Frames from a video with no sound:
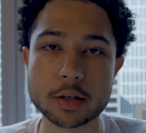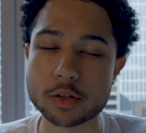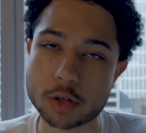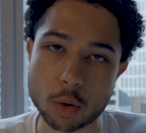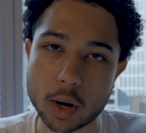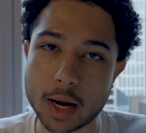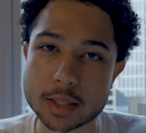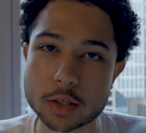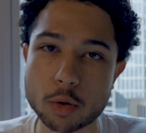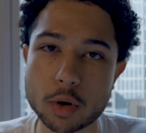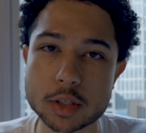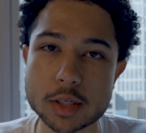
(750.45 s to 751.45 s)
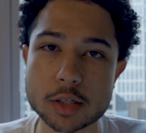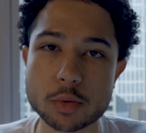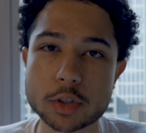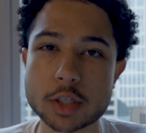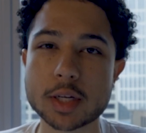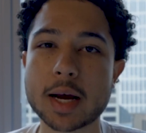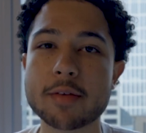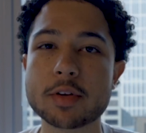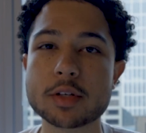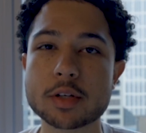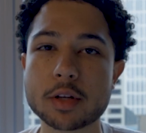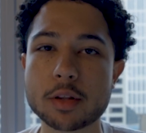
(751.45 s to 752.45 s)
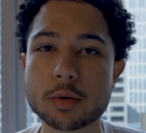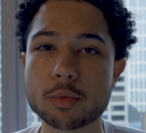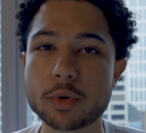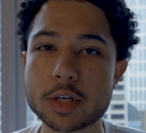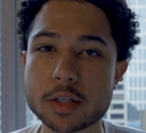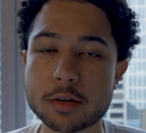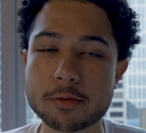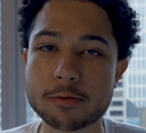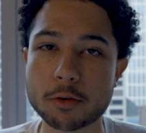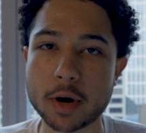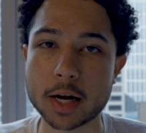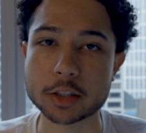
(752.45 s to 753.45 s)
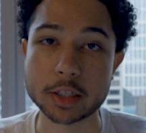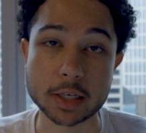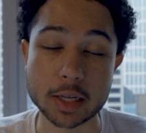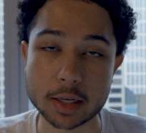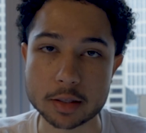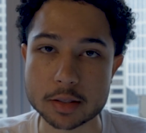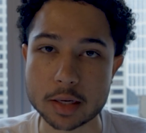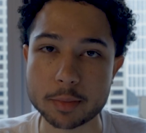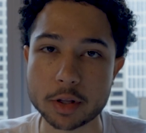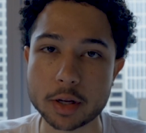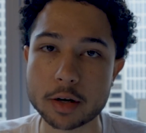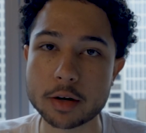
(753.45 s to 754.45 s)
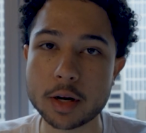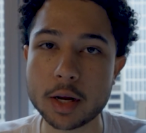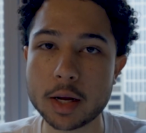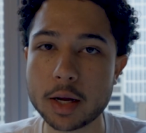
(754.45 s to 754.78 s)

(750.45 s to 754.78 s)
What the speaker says: there's no consequences, which is obviously the reason for actually getting the simulator.